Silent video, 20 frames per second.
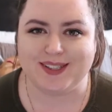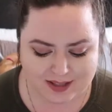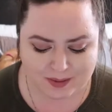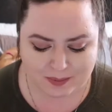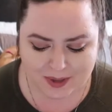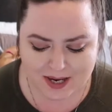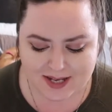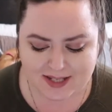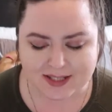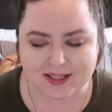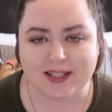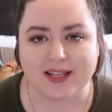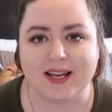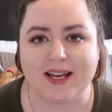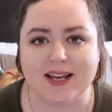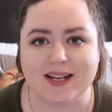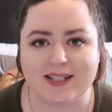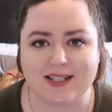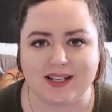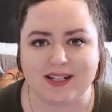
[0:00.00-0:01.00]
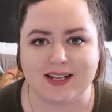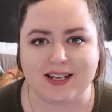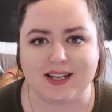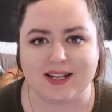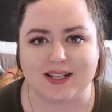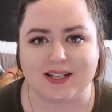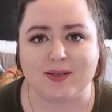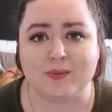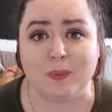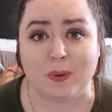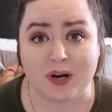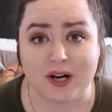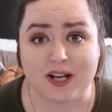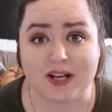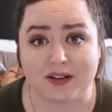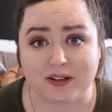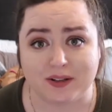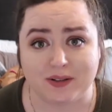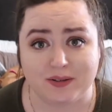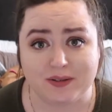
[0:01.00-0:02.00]
Surprisingly, it did get us pretty
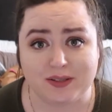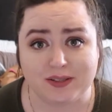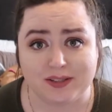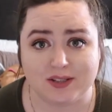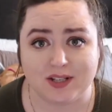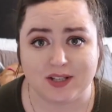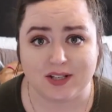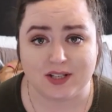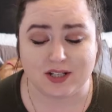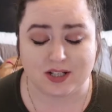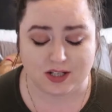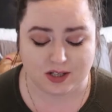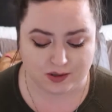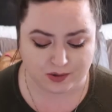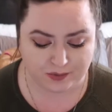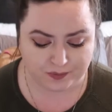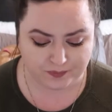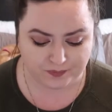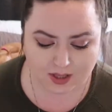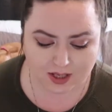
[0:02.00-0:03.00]
close to the 2.